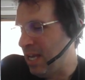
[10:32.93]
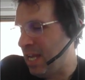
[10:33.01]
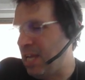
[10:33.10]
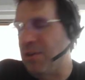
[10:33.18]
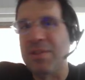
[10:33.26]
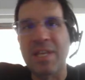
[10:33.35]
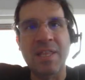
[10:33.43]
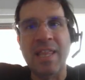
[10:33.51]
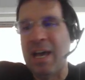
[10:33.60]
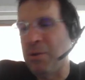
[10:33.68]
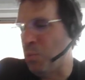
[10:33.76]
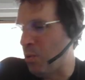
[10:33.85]
He only
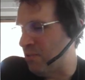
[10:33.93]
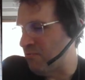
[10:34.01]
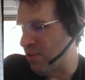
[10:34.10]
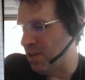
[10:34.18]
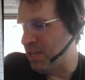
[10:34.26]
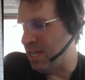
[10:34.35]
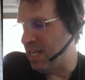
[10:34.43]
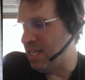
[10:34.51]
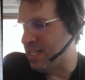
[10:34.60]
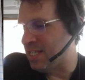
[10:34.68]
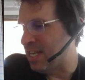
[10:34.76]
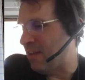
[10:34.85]
allowed 1 run
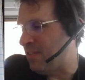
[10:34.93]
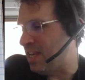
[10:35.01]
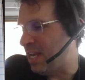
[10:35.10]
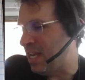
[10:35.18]
in 7